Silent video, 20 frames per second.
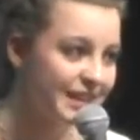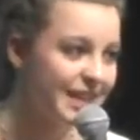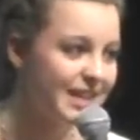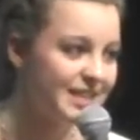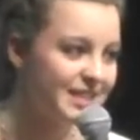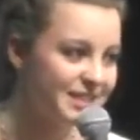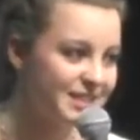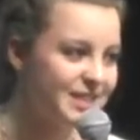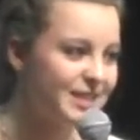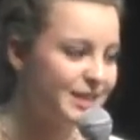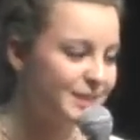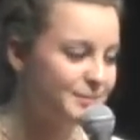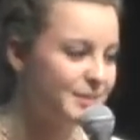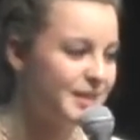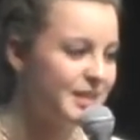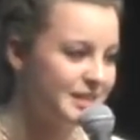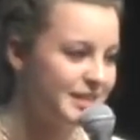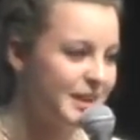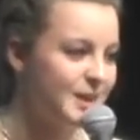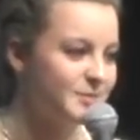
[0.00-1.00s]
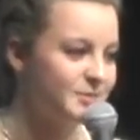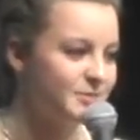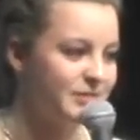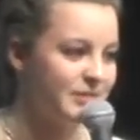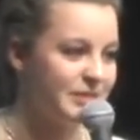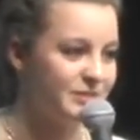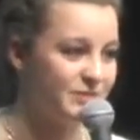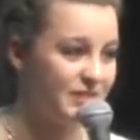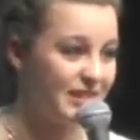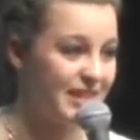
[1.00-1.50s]
I stood up on top of
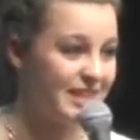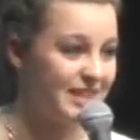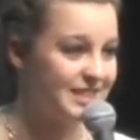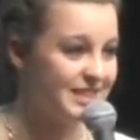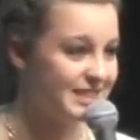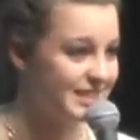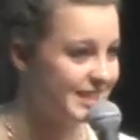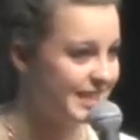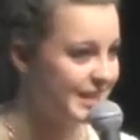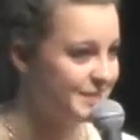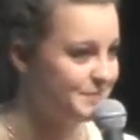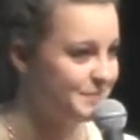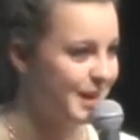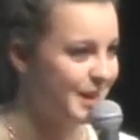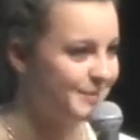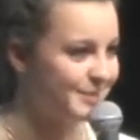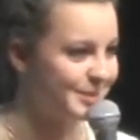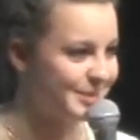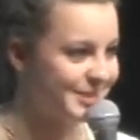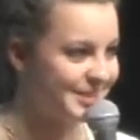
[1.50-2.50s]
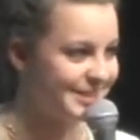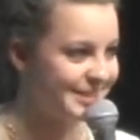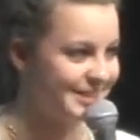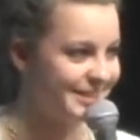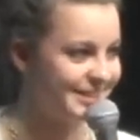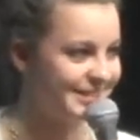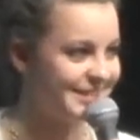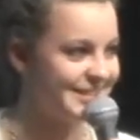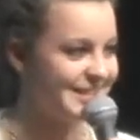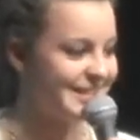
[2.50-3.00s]
it and like sang Bible
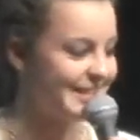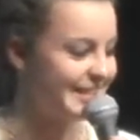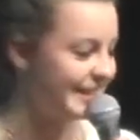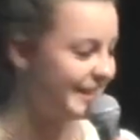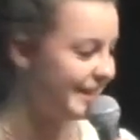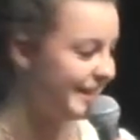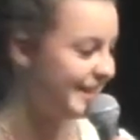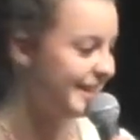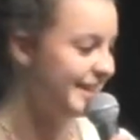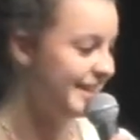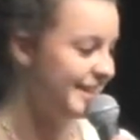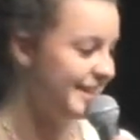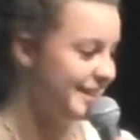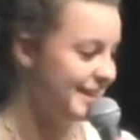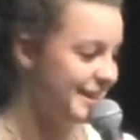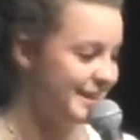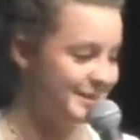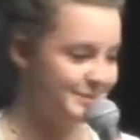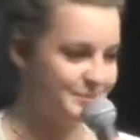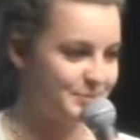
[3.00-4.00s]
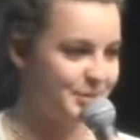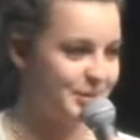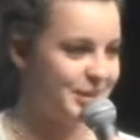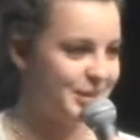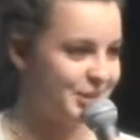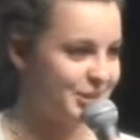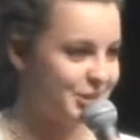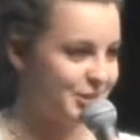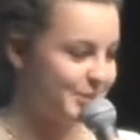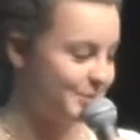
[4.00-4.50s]
songs and
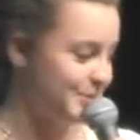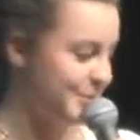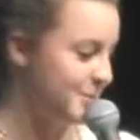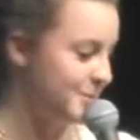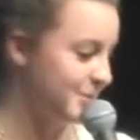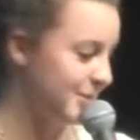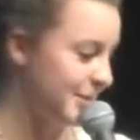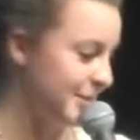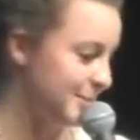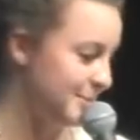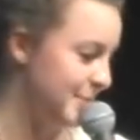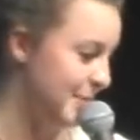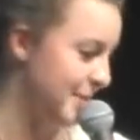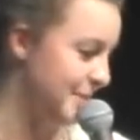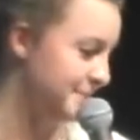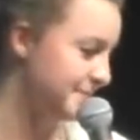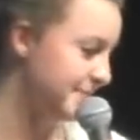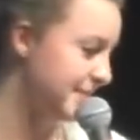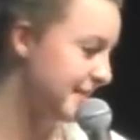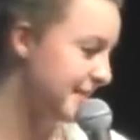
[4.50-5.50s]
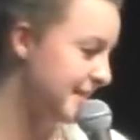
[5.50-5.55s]
preached to the people at the mall.